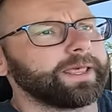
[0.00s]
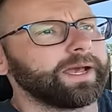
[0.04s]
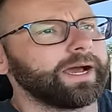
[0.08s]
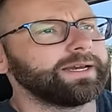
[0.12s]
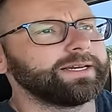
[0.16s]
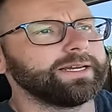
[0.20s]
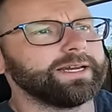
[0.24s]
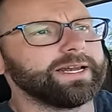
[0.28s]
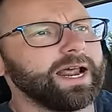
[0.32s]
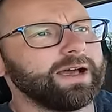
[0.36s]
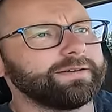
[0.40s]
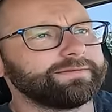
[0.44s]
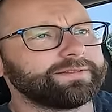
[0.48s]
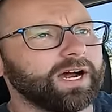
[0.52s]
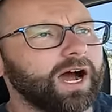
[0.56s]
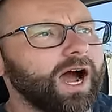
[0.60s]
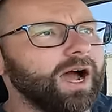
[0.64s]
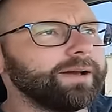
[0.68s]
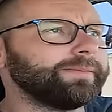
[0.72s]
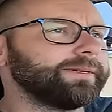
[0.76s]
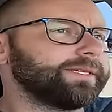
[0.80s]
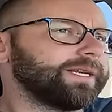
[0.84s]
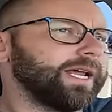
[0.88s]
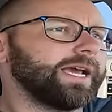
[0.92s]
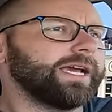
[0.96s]
I didn't have
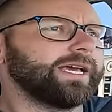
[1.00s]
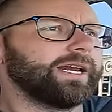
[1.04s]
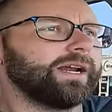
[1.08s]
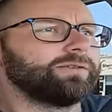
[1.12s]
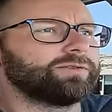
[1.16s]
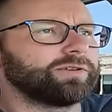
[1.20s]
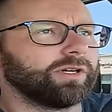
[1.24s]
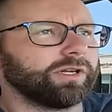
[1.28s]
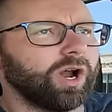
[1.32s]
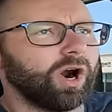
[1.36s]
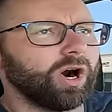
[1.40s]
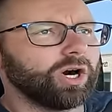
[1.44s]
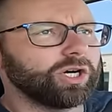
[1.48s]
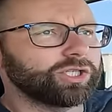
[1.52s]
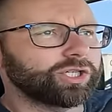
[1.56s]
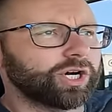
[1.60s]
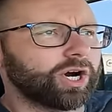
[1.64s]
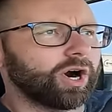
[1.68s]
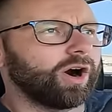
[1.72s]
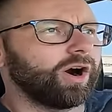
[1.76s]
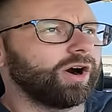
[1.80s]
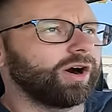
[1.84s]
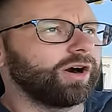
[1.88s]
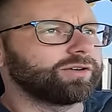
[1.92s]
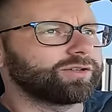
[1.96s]
time to take it out to large
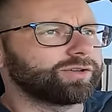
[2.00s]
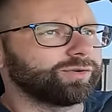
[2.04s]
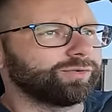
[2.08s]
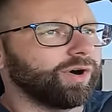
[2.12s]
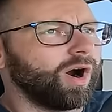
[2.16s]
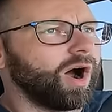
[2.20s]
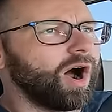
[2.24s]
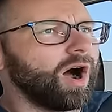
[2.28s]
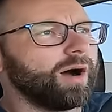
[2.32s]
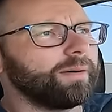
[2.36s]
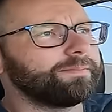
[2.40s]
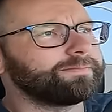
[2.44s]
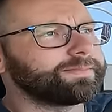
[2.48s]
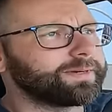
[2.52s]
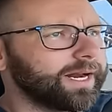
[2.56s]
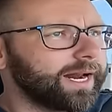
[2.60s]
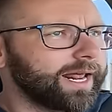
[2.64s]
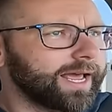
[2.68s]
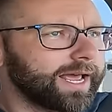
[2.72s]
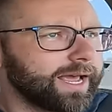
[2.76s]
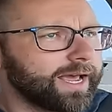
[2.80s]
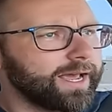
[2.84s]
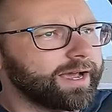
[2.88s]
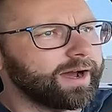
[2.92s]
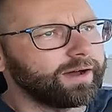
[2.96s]
car, out to Rob
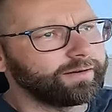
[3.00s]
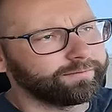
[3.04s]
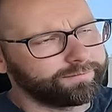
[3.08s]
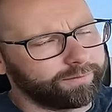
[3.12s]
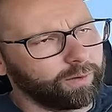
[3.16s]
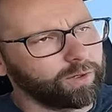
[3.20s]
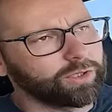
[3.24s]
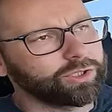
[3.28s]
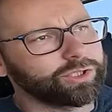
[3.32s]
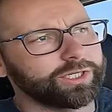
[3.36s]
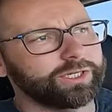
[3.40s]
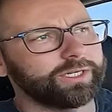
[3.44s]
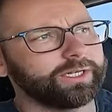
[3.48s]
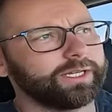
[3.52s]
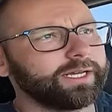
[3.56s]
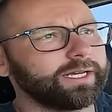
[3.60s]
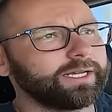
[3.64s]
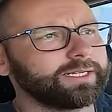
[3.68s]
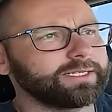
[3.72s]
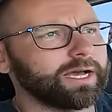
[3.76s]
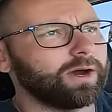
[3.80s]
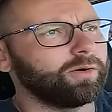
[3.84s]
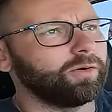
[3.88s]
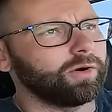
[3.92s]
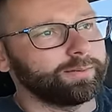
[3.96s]
today, unfortunately,
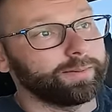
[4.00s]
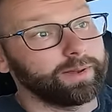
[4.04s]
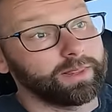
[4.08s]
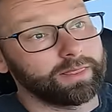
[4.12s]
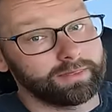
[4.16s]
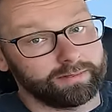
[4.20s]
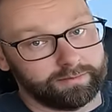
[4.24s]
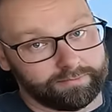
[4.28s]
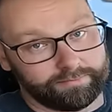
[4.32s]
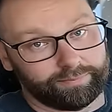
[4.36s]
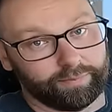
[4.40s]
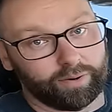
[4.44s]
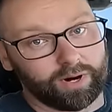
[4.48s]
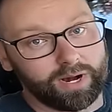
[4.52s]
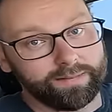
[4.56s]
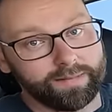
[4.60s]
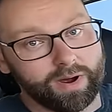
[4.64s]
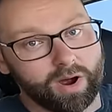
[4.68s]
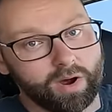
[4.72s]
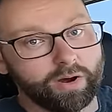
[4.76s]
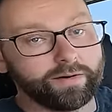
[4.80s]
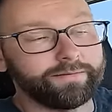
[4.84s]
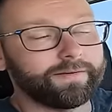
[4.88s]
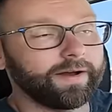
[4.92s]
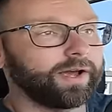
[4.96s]
because that would have been
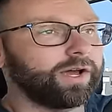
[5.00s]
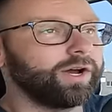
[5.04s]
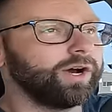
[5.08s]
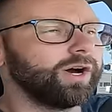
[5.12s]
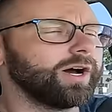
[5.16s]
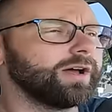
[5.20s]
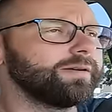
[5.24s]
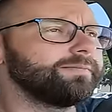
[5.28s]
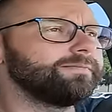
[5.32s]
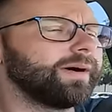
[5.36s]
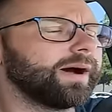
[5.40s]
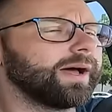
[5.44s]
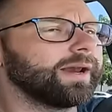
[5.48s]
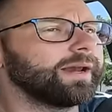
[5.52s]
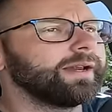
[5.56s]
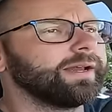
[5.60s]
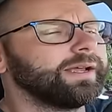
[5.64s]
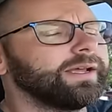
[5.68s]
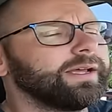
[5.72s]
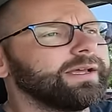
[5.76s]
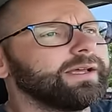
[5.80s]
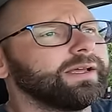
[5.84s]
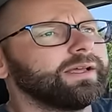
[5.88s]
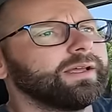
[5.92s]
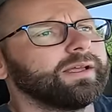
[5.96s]
primo if I could, but
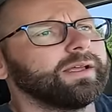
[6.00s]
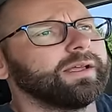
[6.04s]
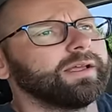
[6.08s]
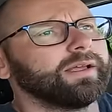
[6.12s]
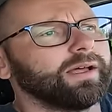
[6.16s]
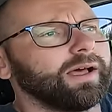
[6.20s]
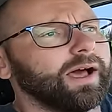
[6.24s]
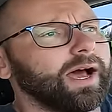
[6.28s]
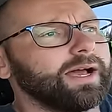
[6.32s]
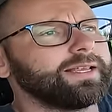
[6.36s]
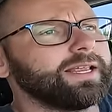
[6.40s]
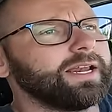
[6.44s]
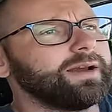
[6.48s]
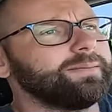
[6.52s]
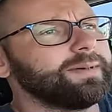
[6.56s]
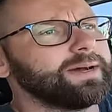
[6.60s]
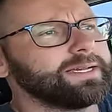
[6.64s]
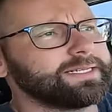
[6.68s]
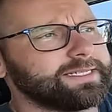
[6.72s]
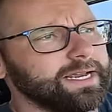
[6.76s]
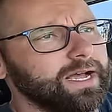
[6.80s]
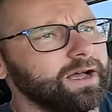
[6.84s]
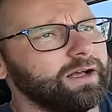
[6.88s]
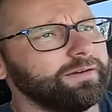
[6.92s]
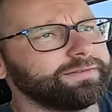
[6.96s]
I did it
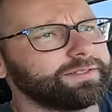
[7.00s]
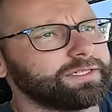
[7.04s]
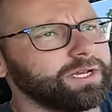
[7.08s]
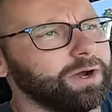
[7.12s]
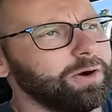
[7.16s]
myself,